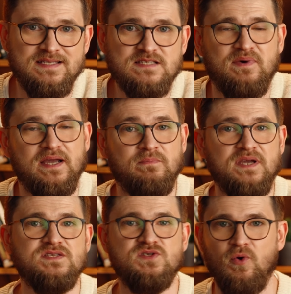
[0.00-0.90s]
despite
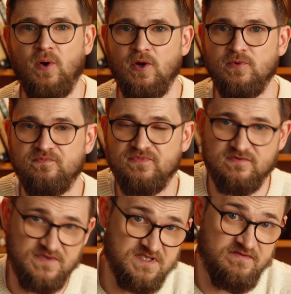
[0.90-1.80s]
my Zoho
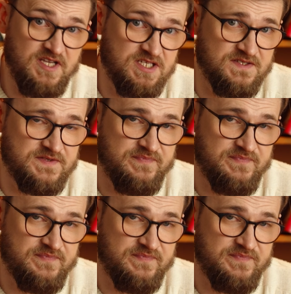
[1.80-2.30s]
reservations.